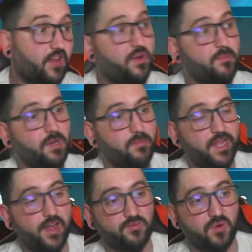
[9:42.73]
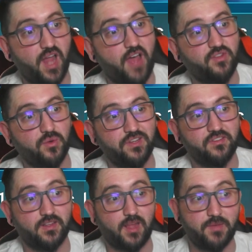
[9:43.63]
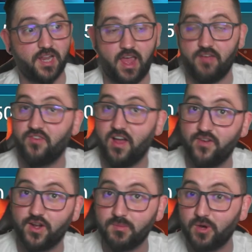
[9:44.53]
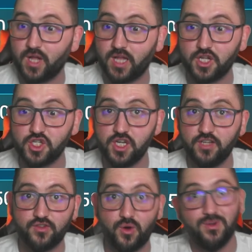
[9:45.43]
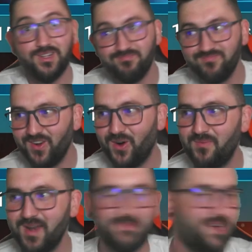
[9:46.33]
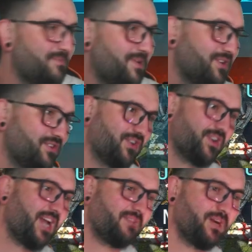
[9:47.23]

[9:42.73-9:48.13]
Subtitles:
If I'm going to be desperate after reset, I'm going to have 500 more energy. So hopefully I'm going to be good for that.